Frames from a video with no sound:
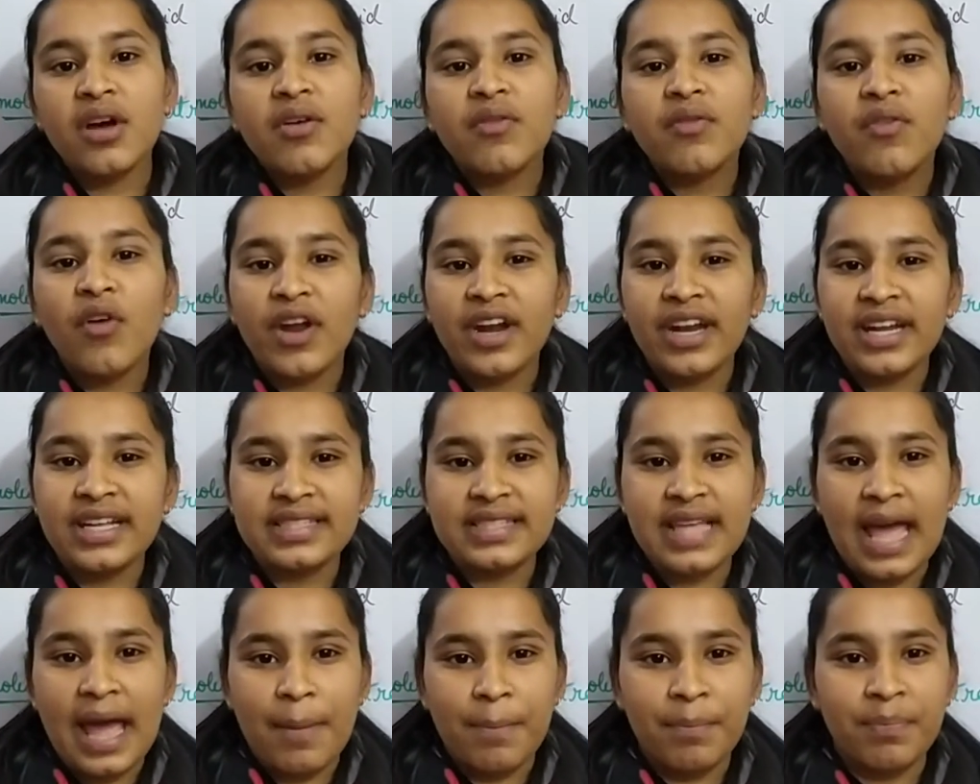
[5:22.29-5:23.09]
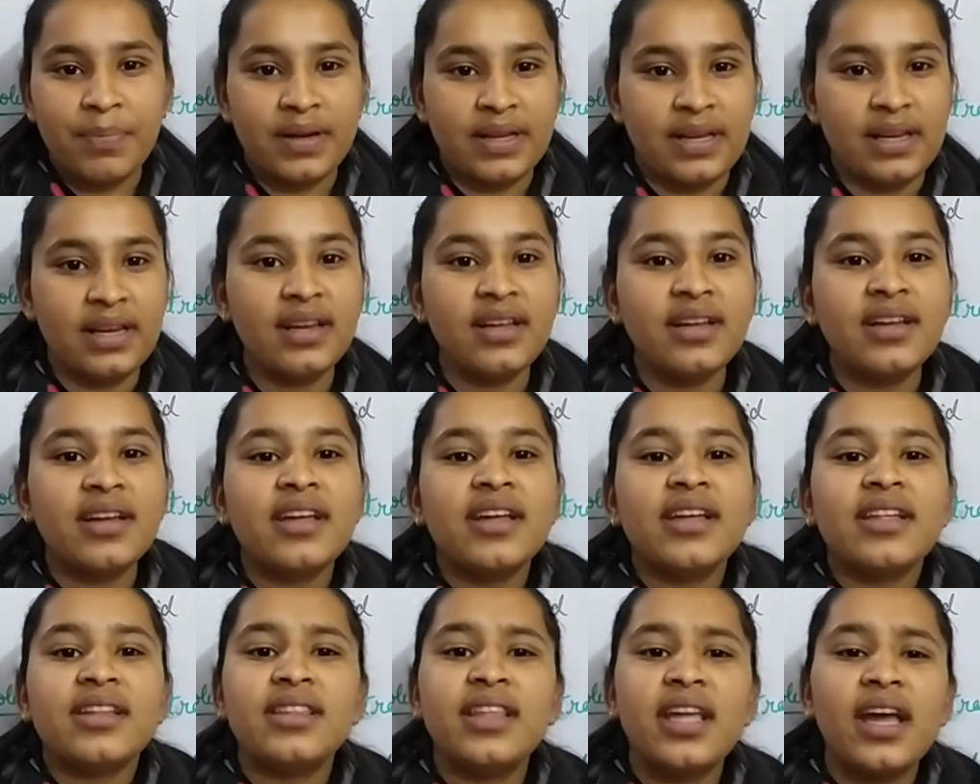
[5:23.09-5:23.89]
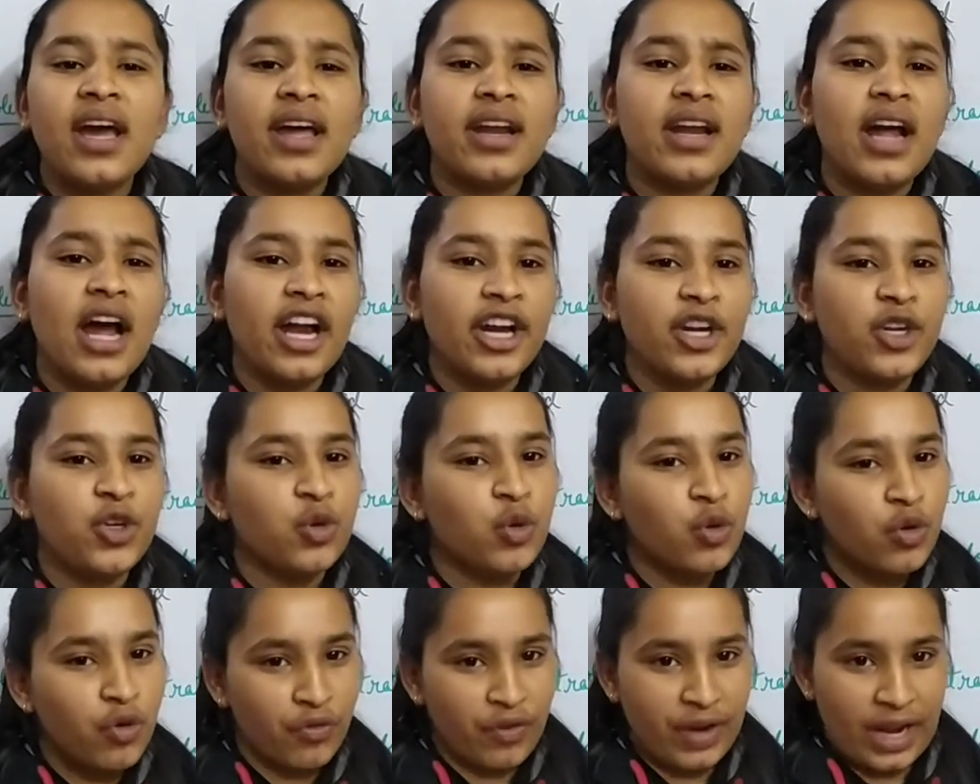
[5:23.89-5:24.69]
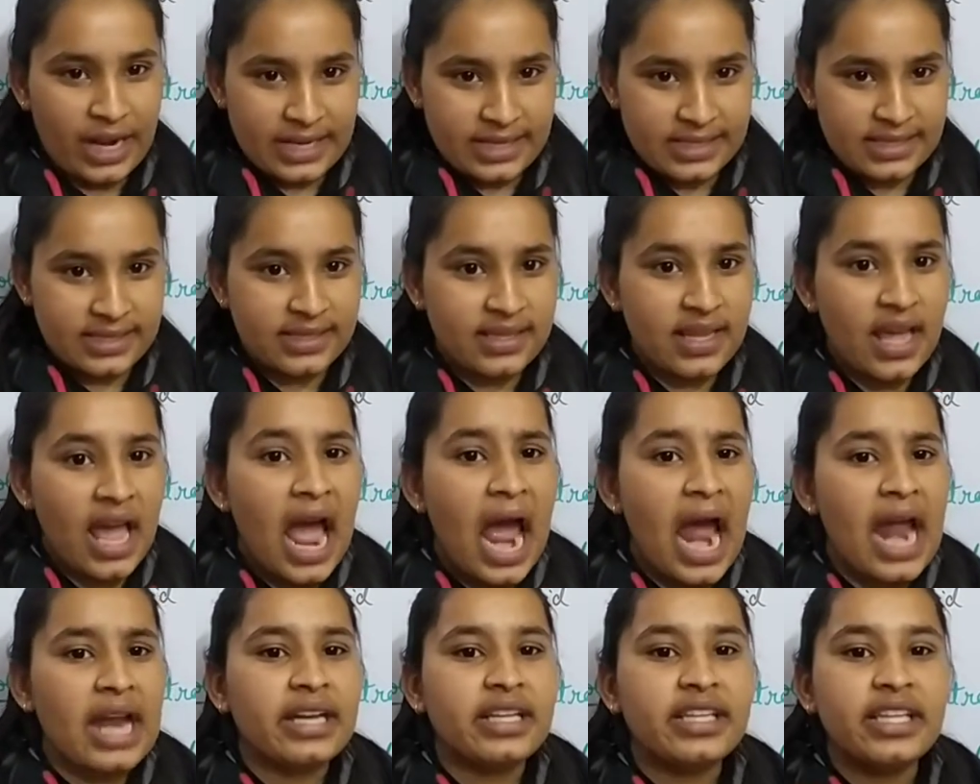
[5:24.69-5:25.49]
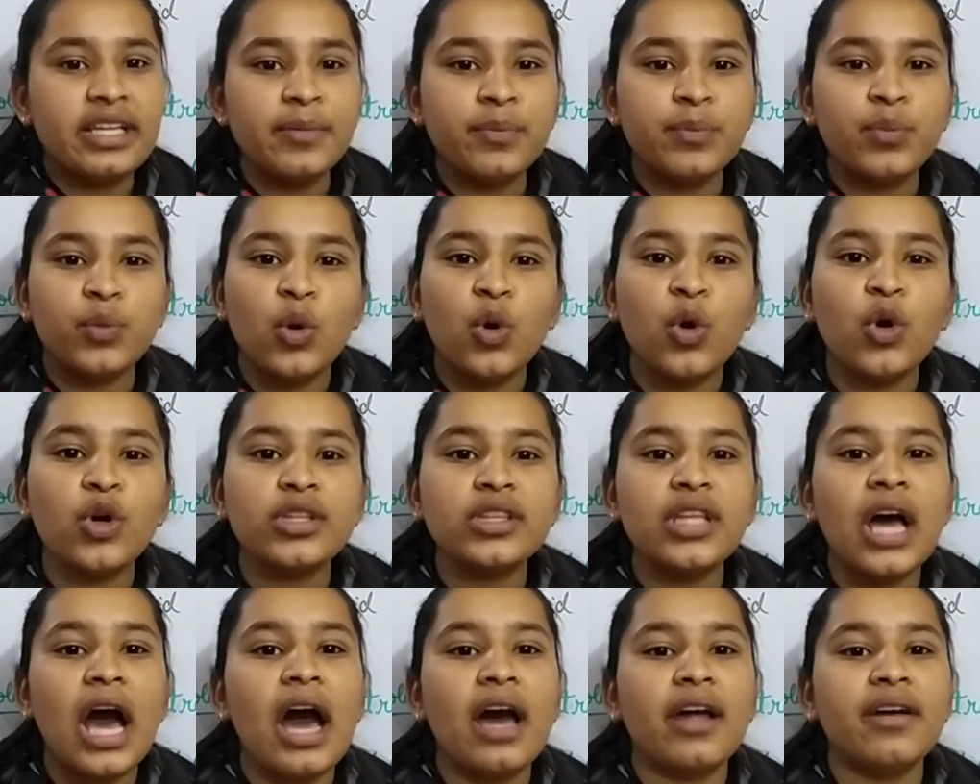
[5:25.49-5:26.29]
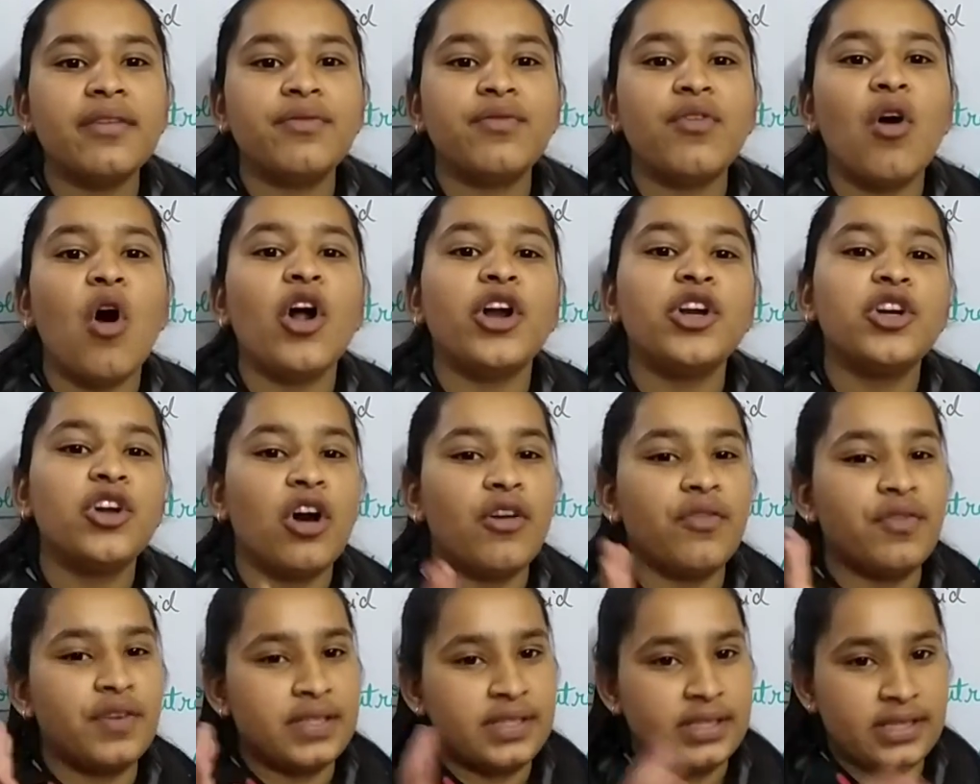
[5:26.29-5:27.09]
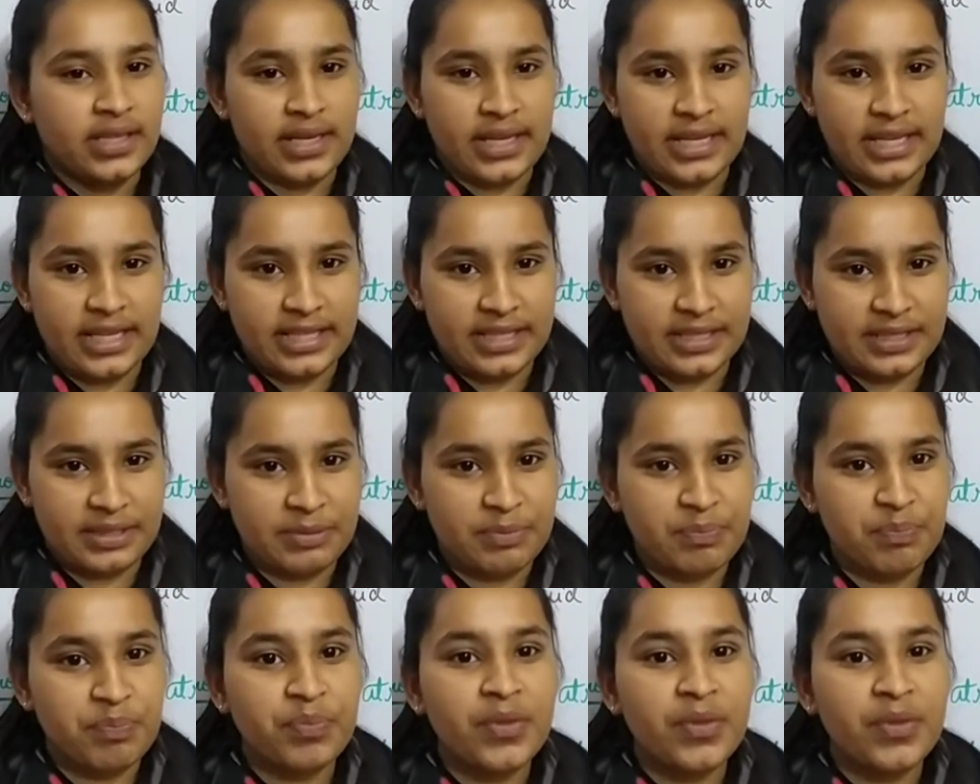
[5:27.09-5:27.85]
For example, there are two friends and they both are fond of studies.